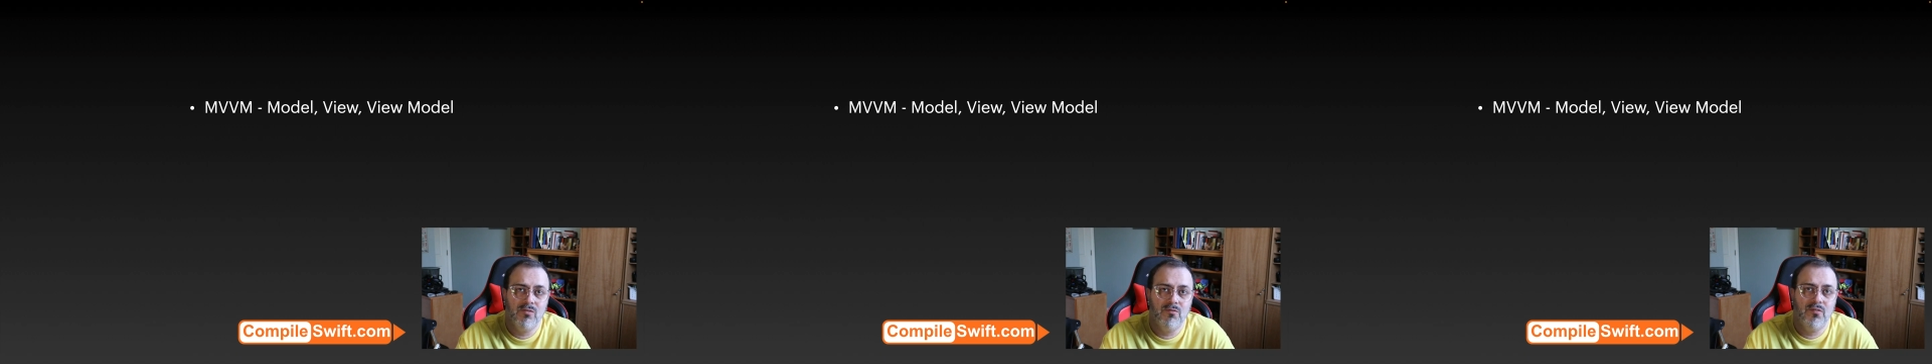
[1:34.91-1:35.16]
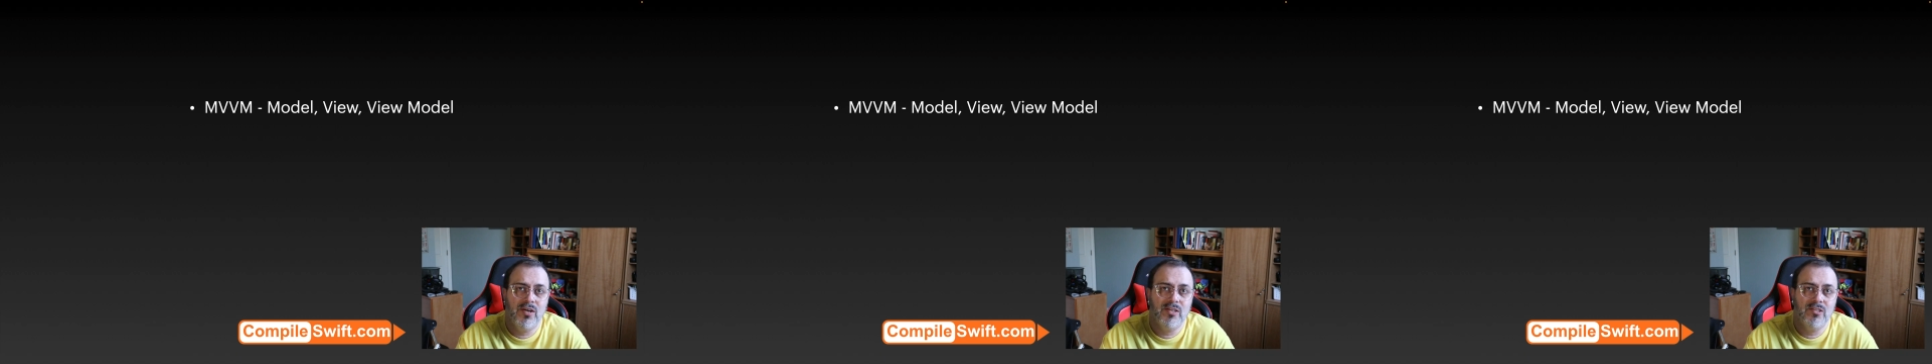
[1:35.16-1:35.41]
of
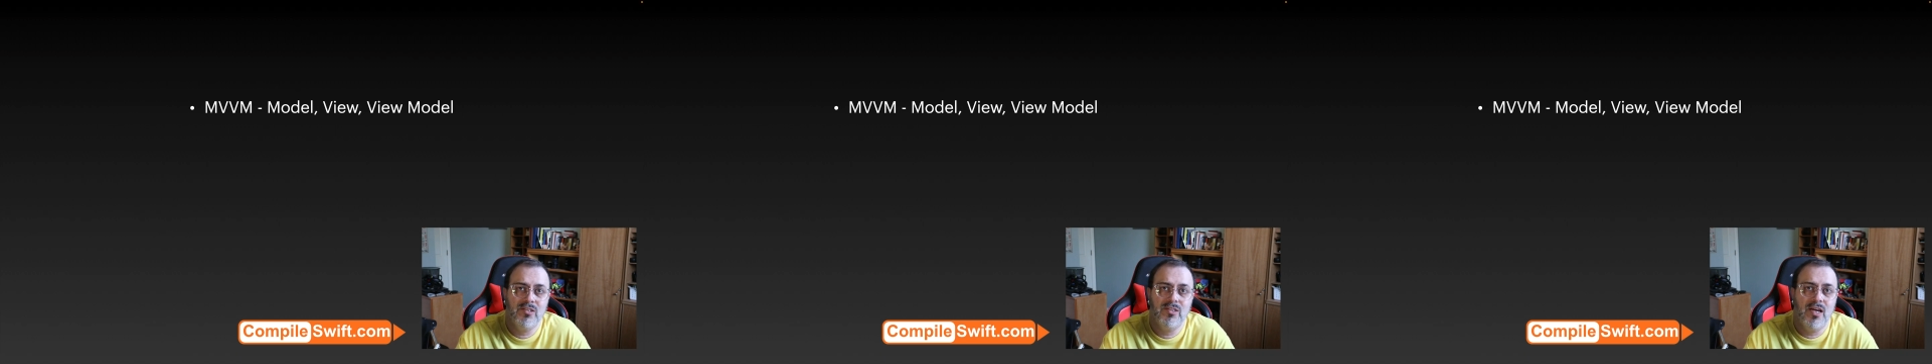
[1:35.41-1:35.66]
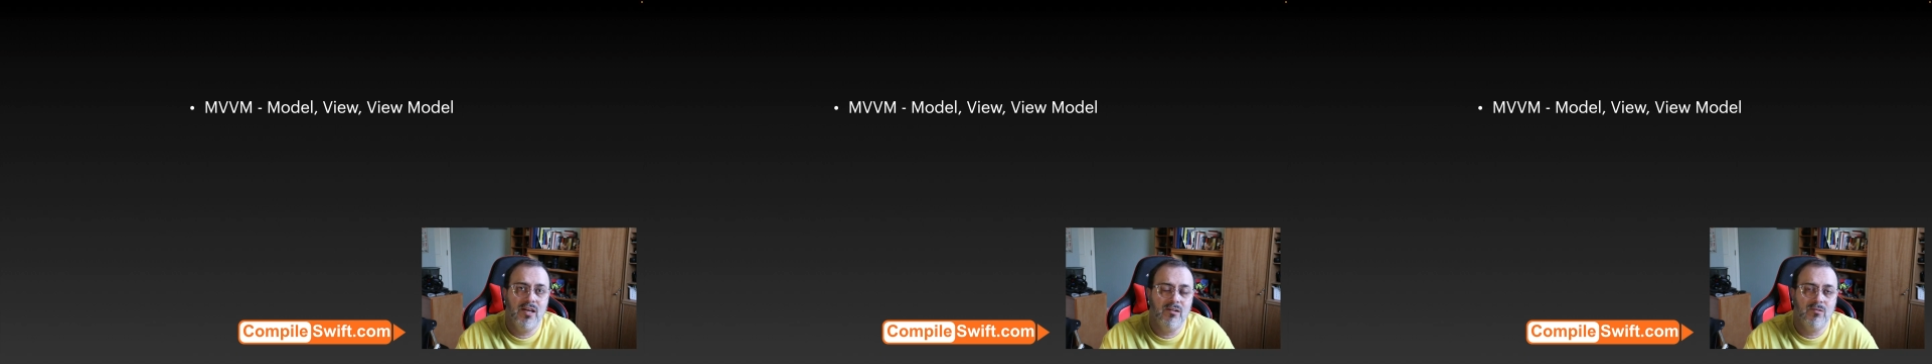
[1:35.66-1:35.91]
fancy
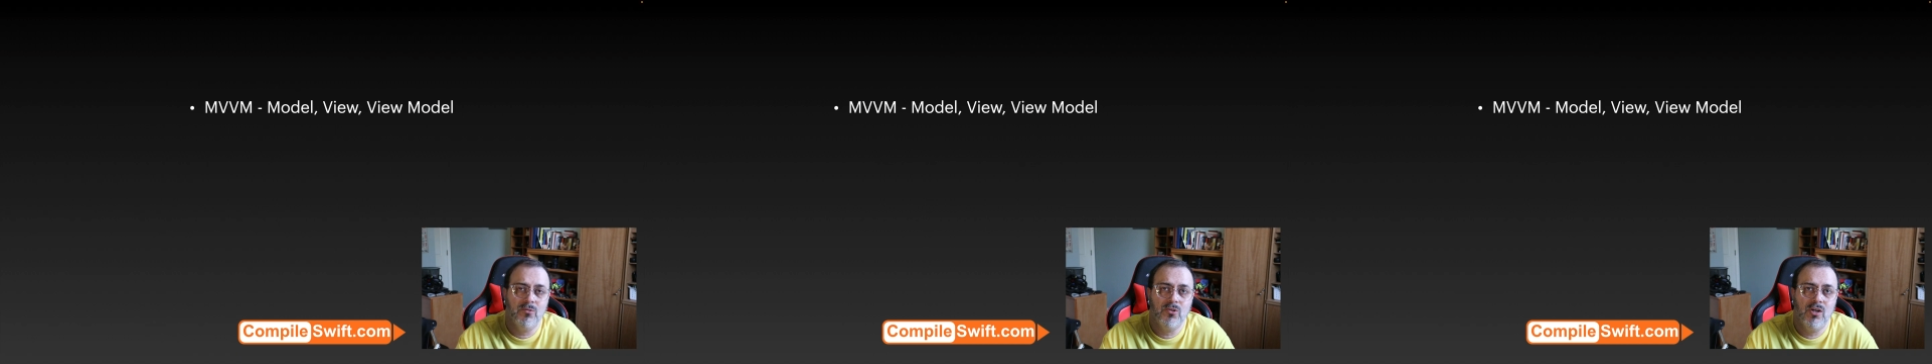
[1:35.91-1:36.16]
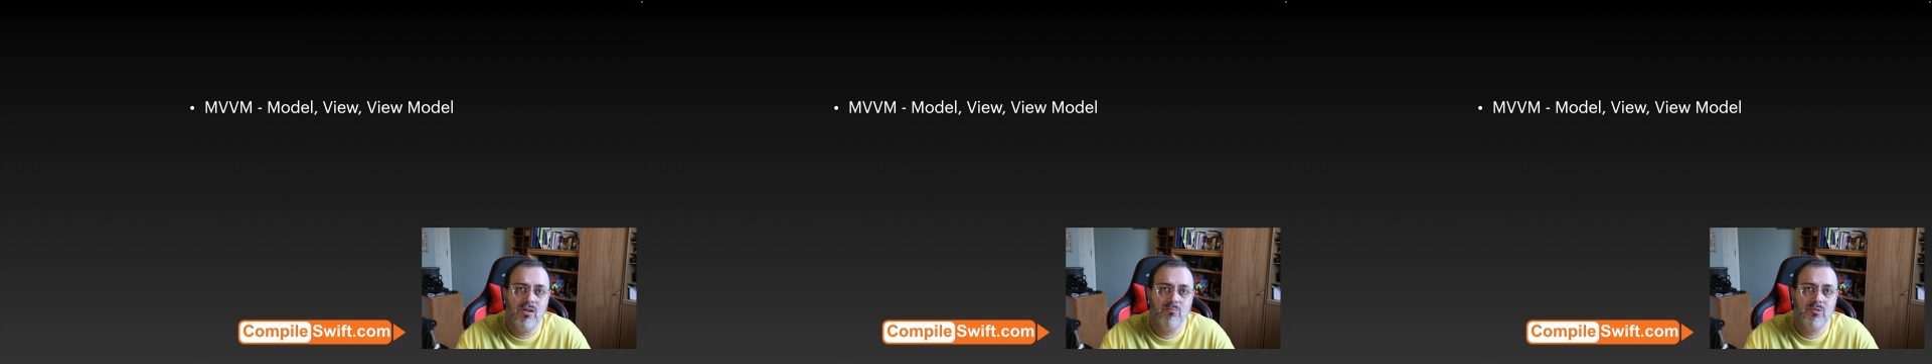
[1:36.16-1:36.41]
technical
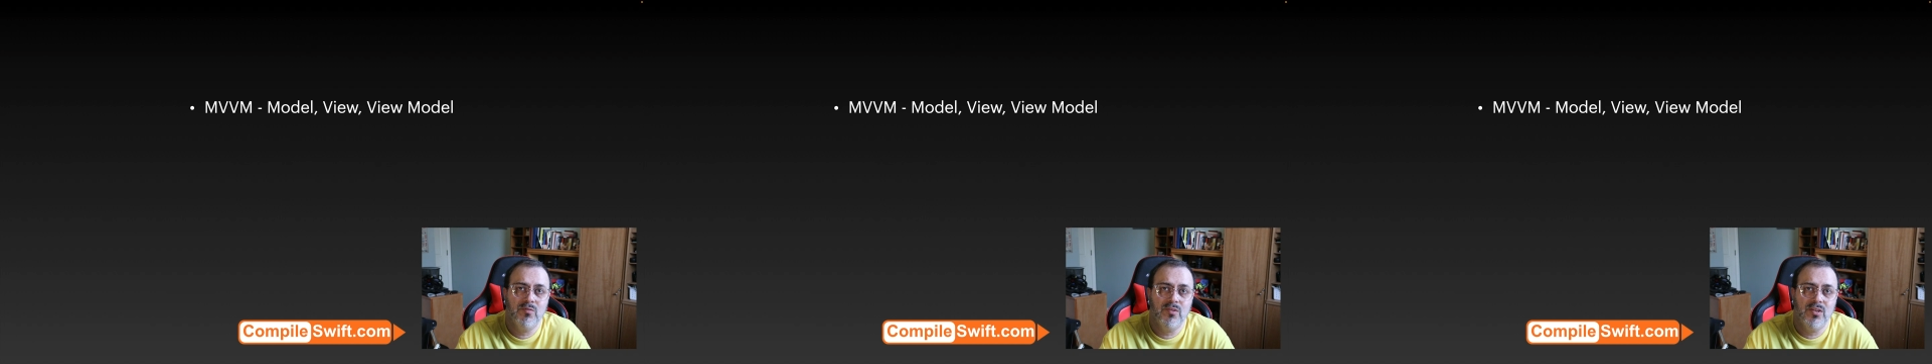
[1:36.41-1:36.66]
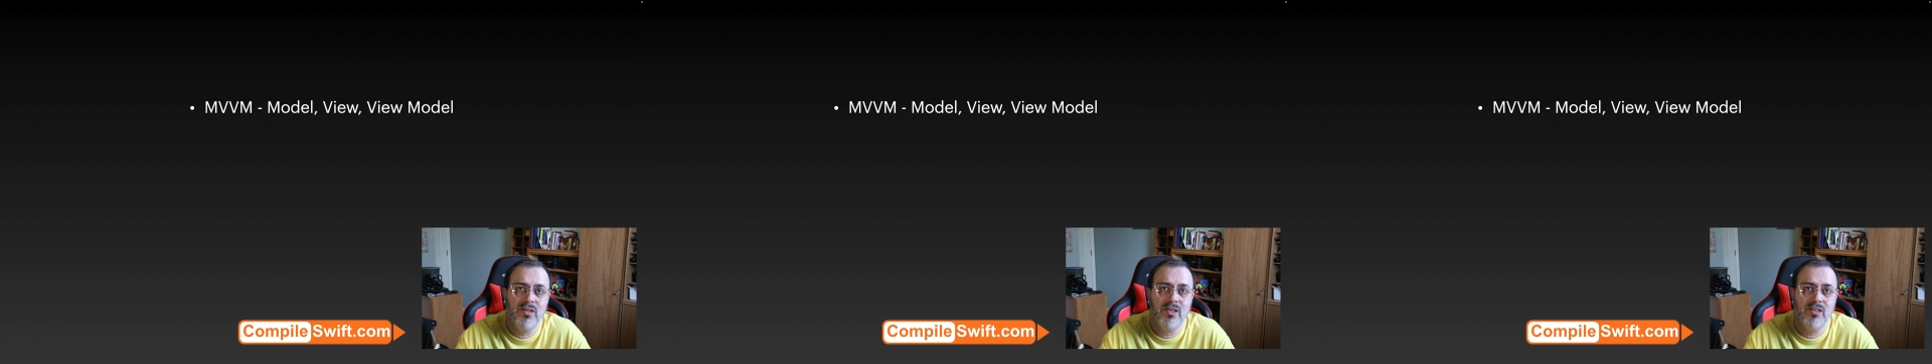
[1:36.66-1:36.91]
terms for
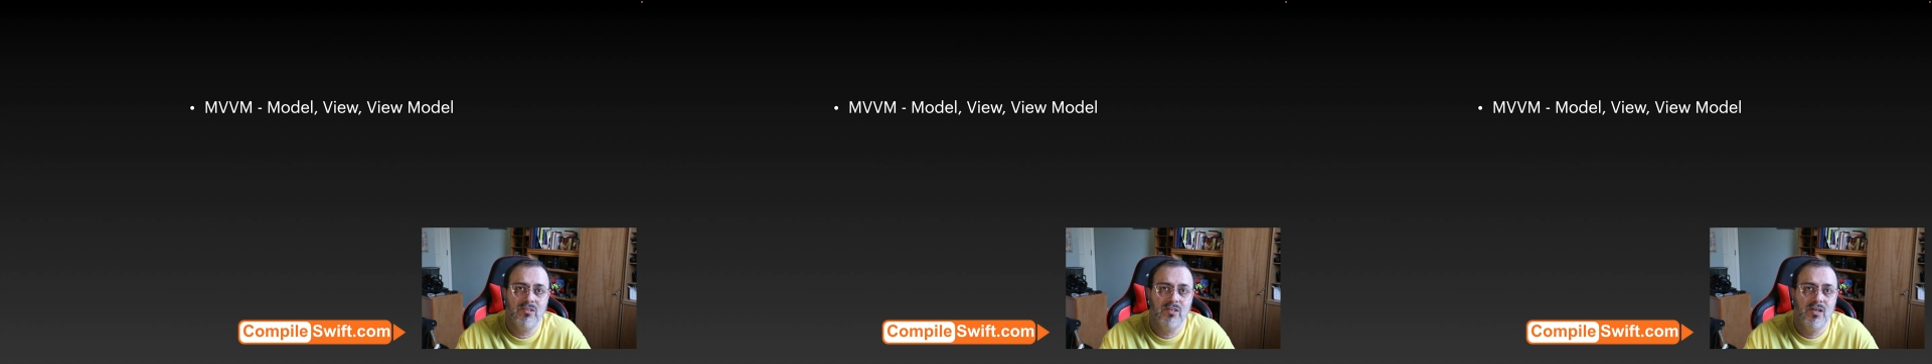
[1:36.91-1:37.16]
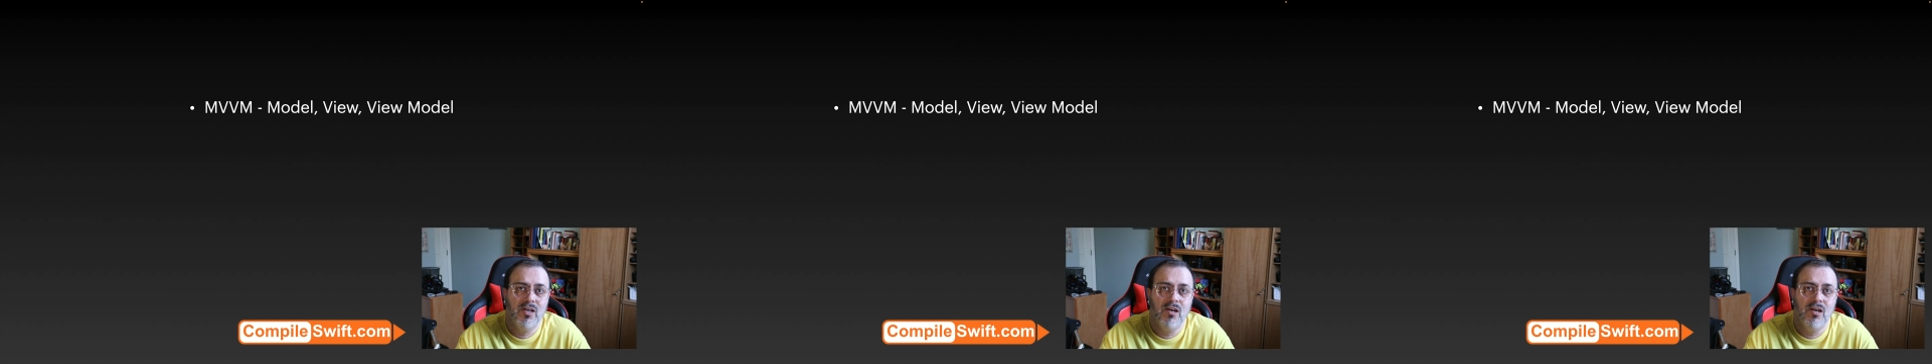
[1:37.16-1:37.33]
things